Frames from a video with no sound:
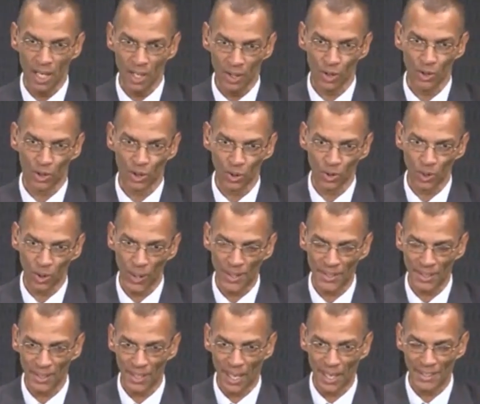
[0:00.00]
to June
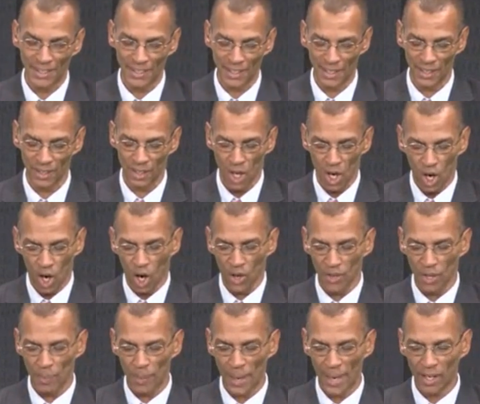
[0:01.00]
2019 on
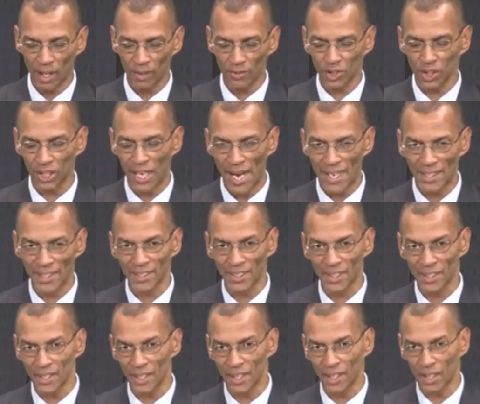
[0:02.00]
the back of changes
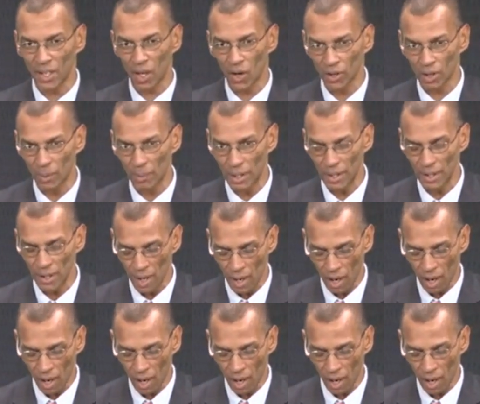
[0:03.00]
in the economy